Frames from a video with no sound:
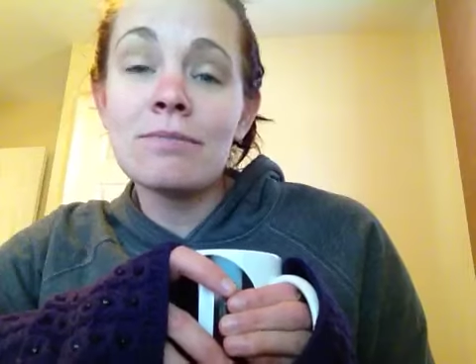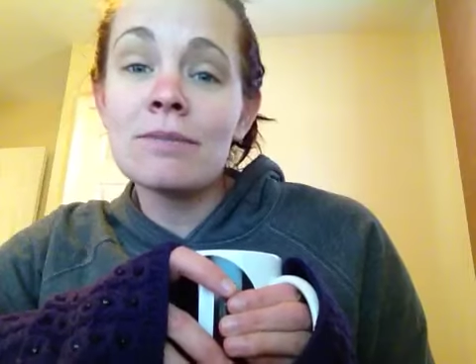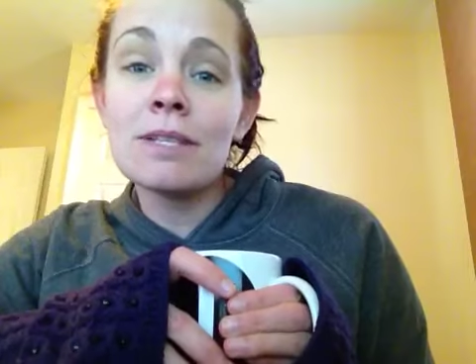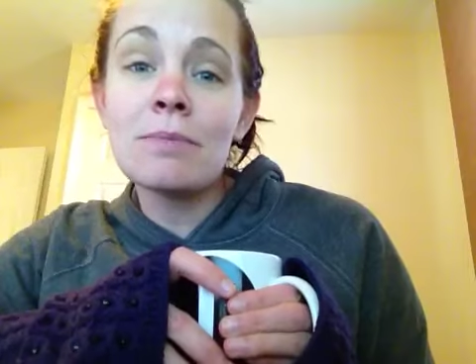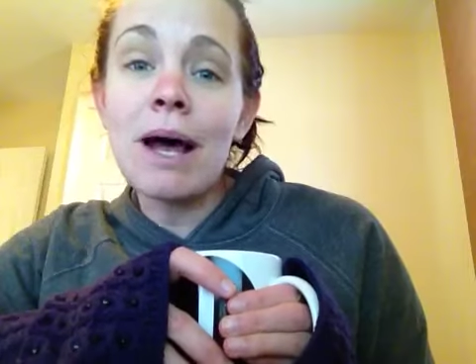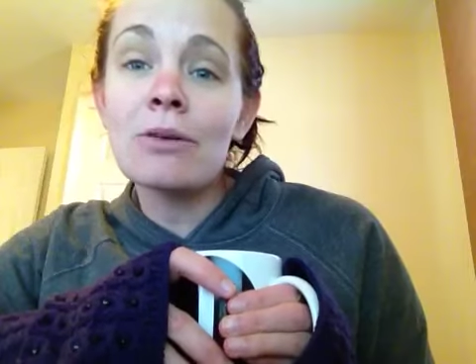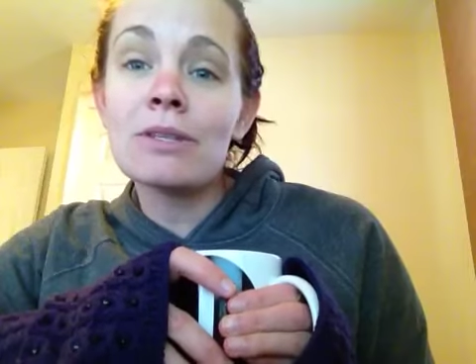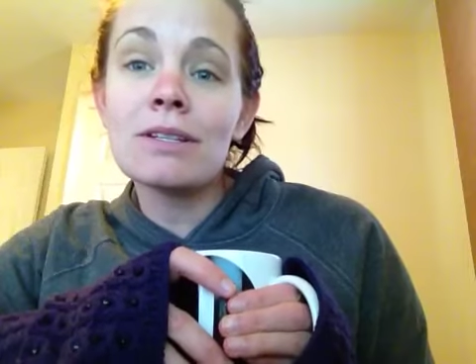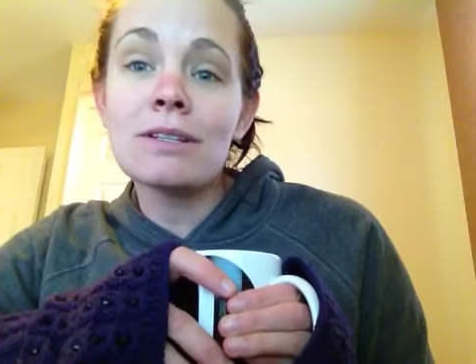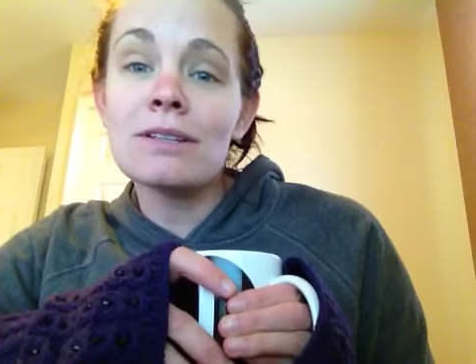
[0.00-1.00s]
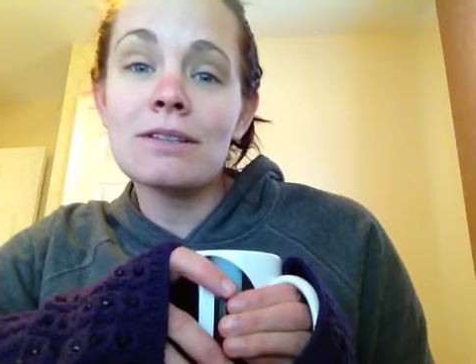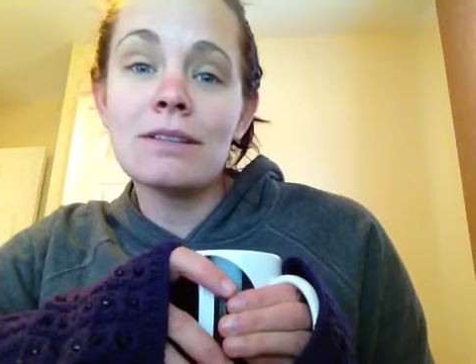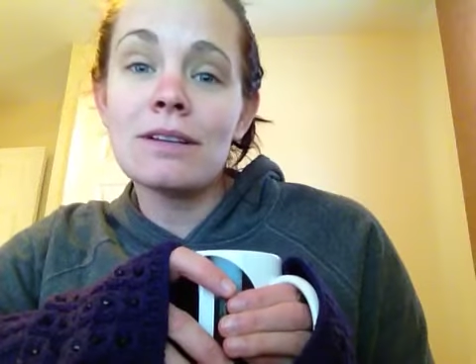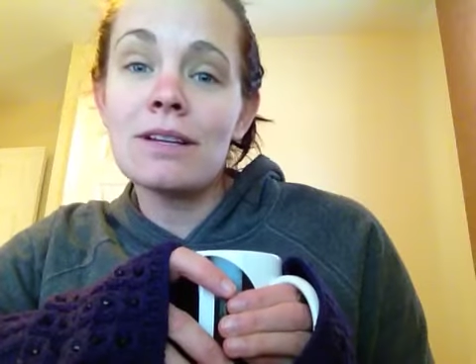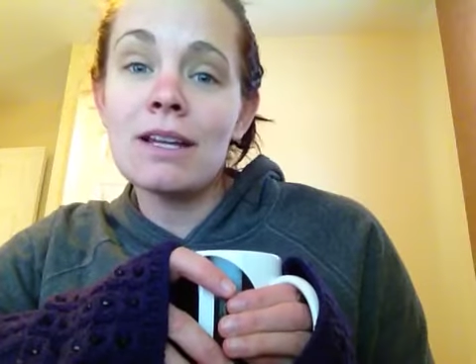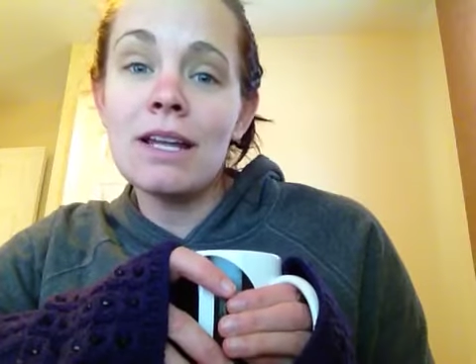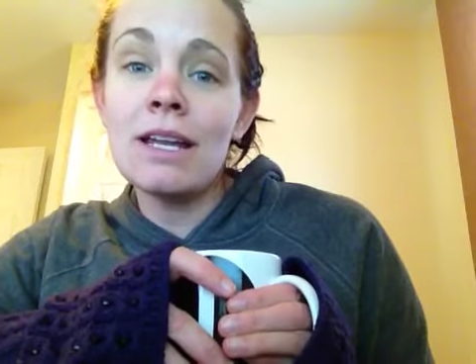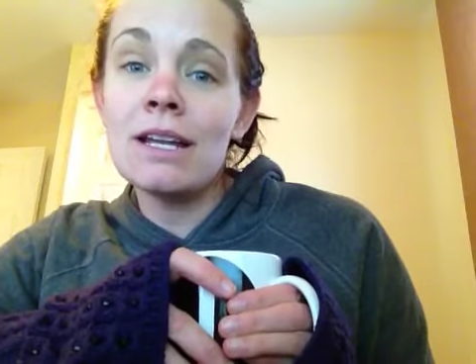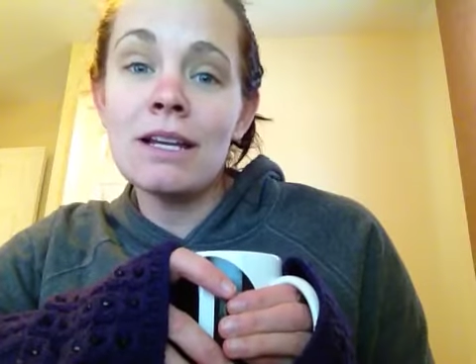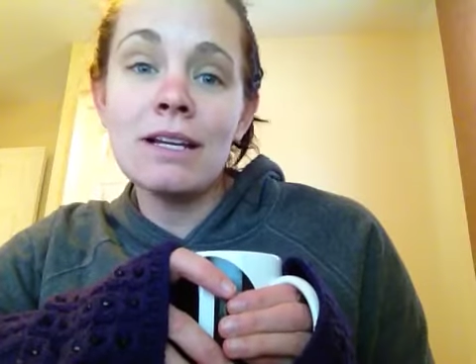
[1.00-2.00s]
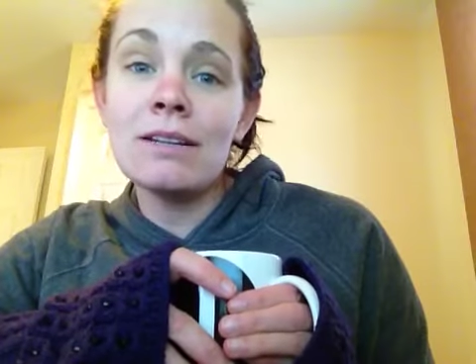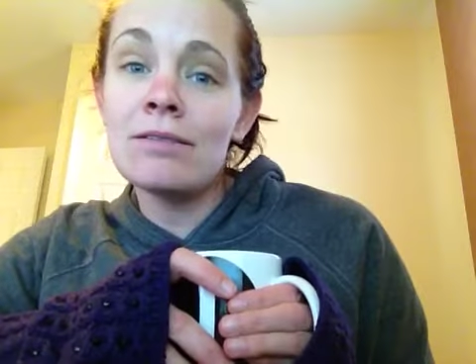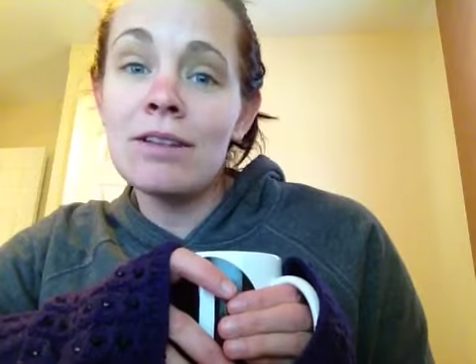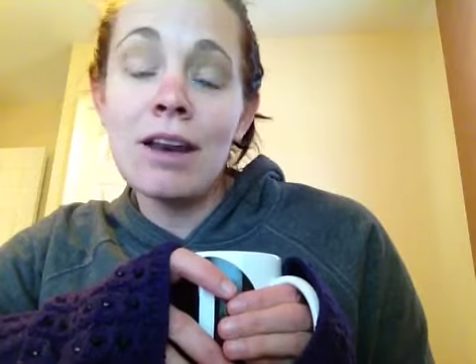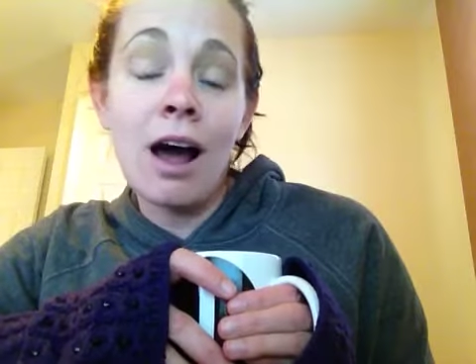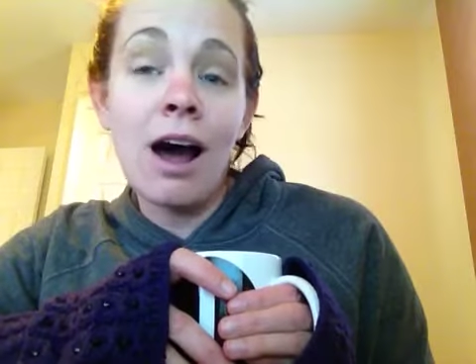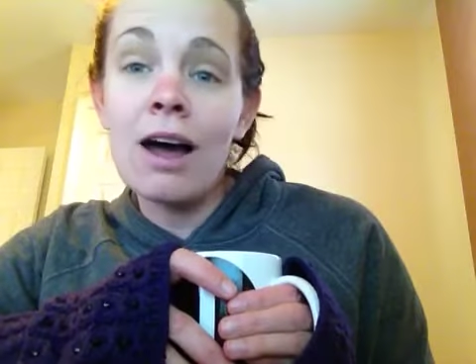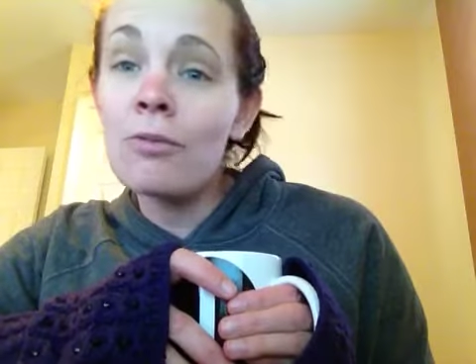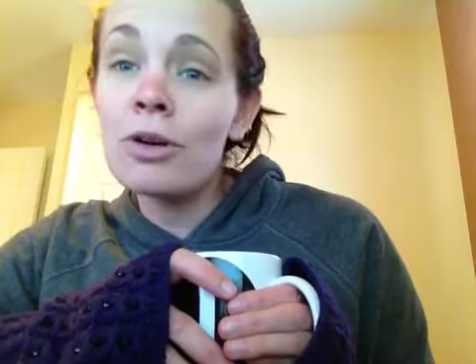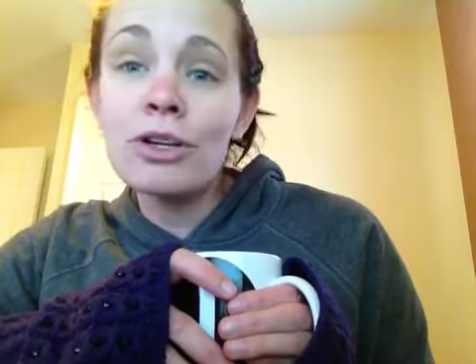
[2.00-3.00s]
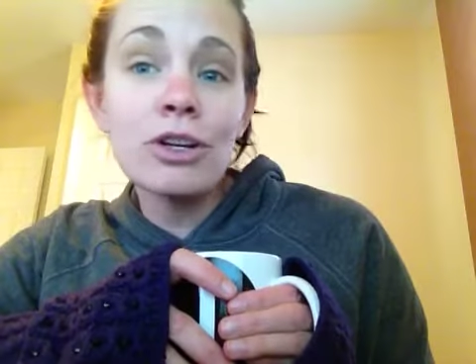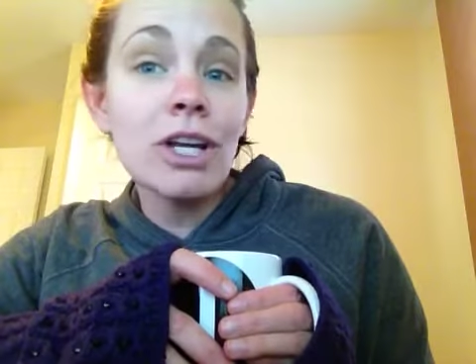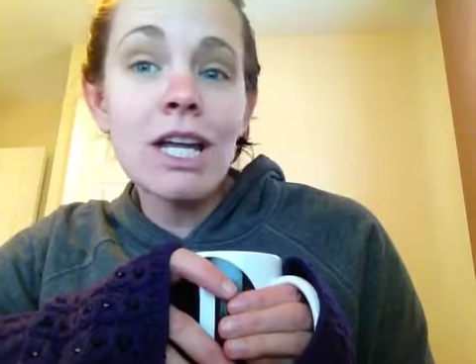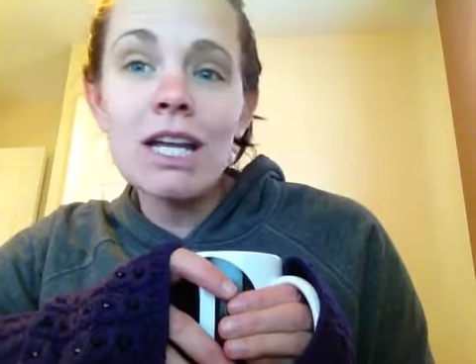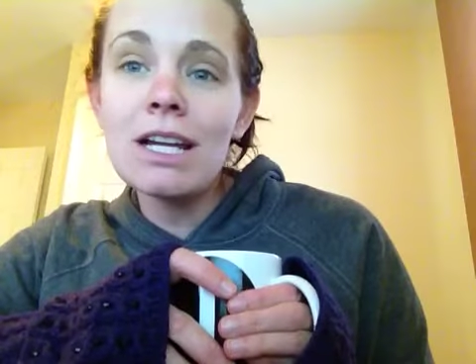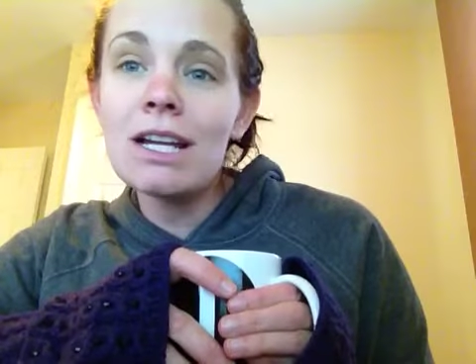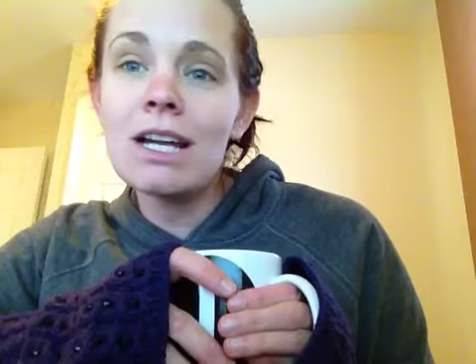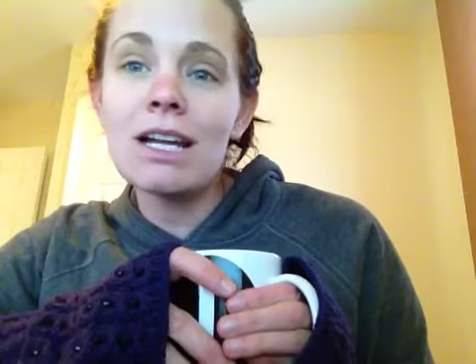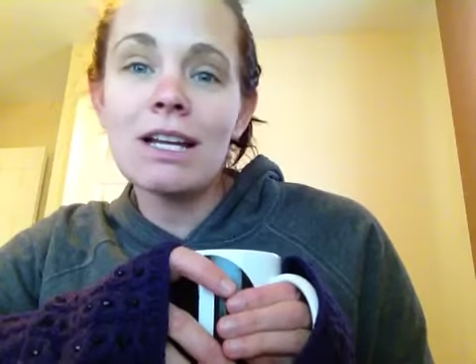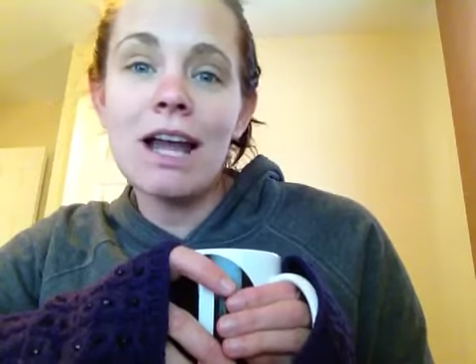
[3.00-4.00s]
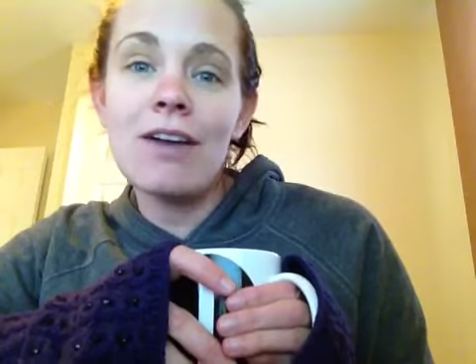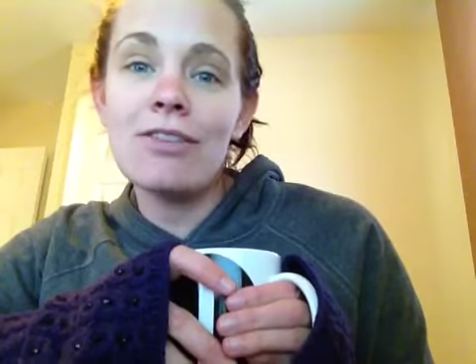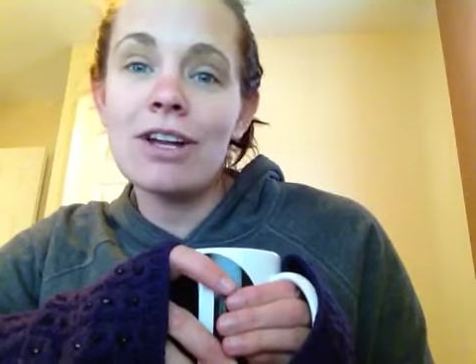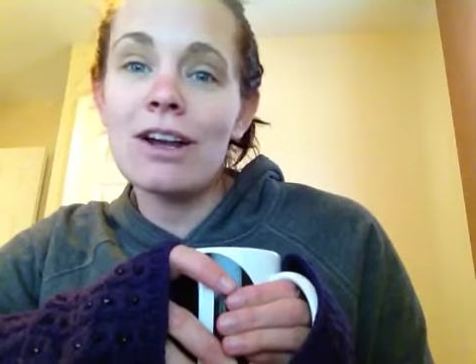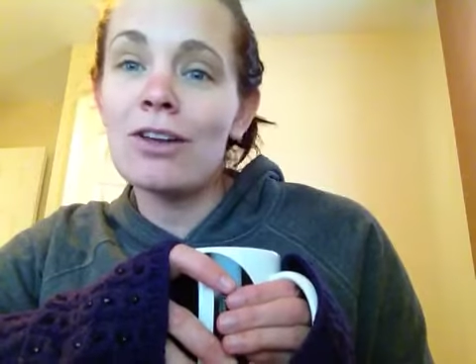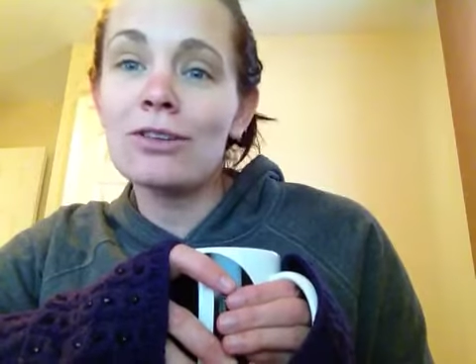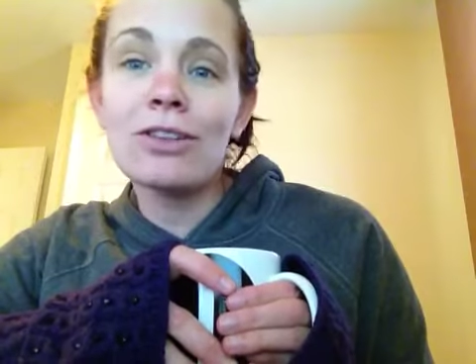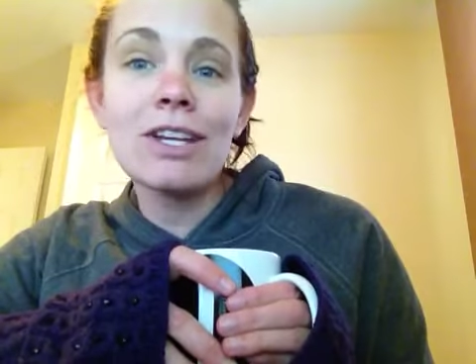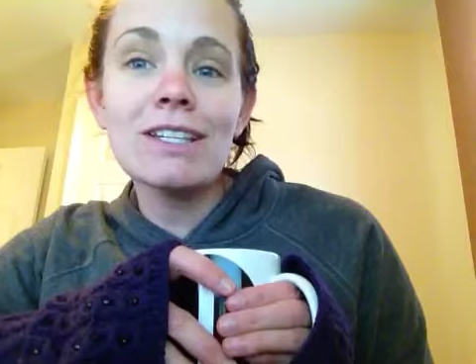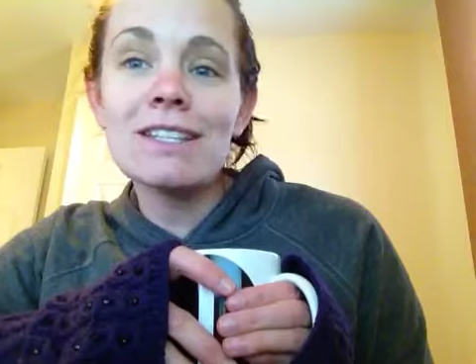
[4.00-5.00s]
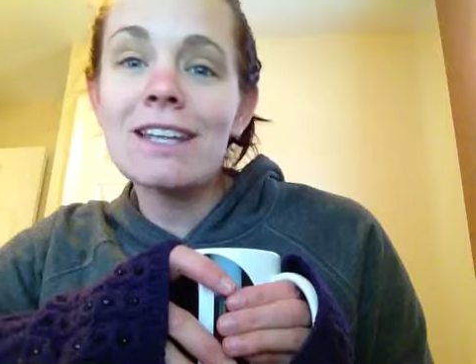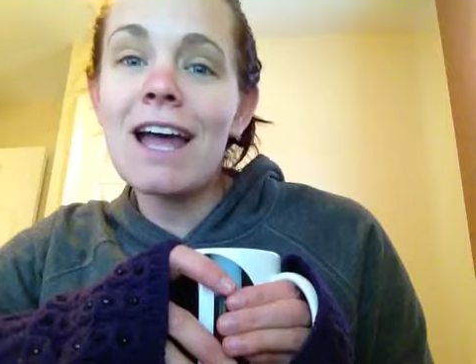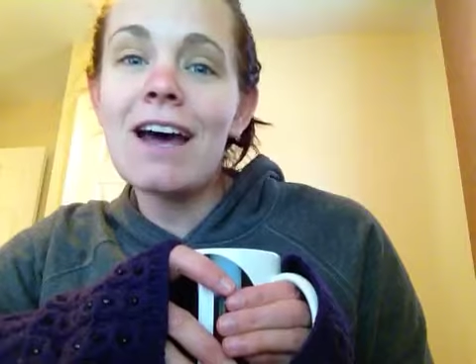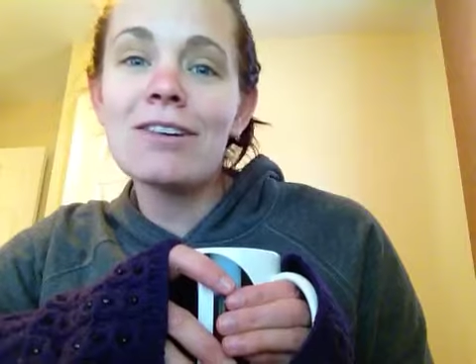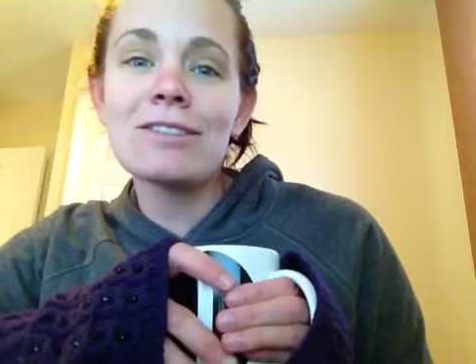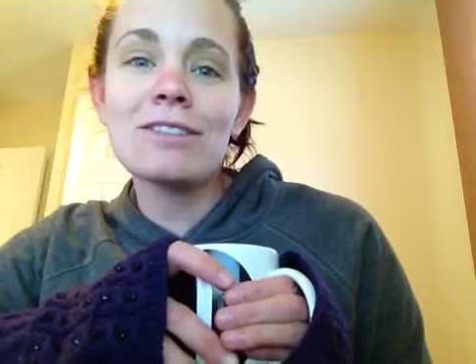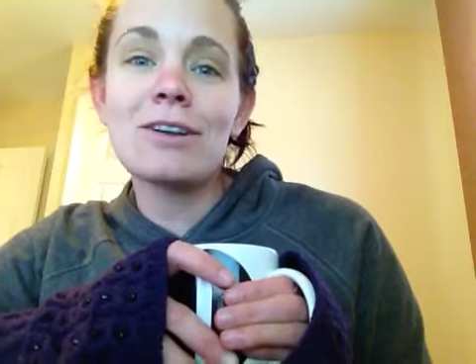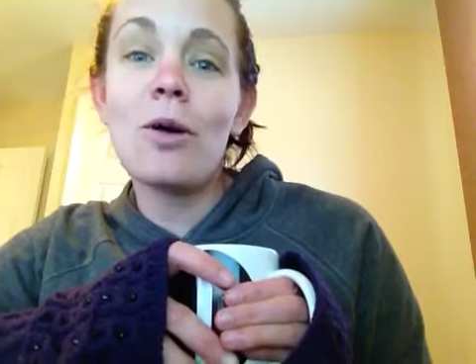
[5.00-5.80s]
spouses eating not what you're eating and having other things in the house.